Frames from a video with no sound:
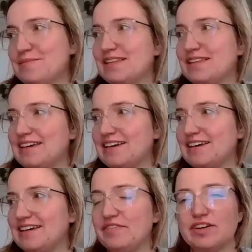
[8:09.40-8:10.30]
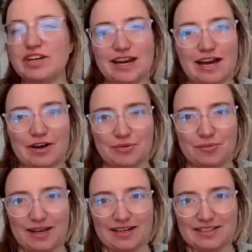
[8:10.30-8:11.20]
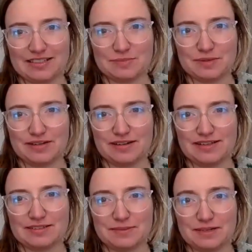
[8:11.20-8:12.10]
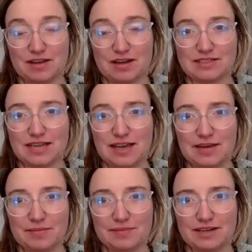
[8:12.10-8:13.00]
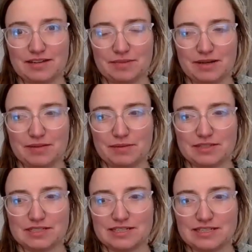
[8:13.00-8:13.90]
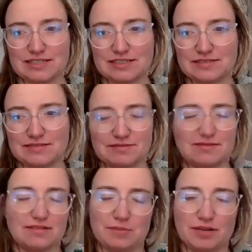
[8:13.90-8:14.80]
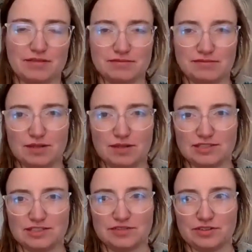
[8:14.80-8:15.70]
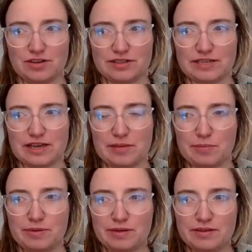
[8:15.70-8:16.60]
i mean like even now right it's been it's been a long time that i've been in business i mean relatively long time